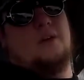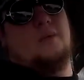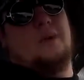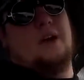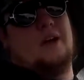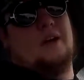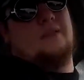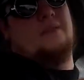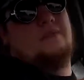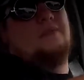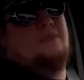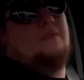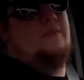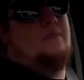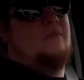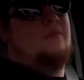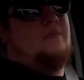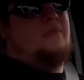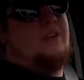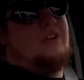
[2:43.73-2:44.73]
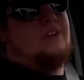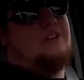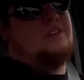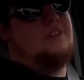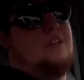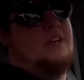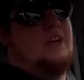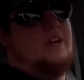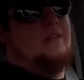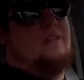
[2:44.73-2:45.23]
Well, first
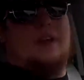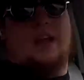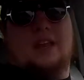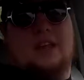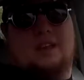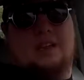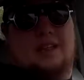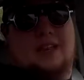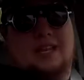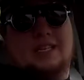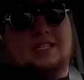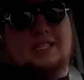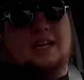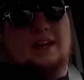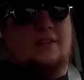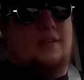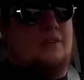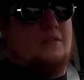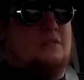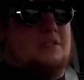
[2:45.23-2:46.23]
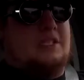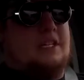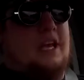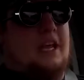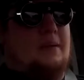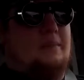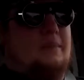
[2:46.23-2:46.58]
off, like I said, I've always kind of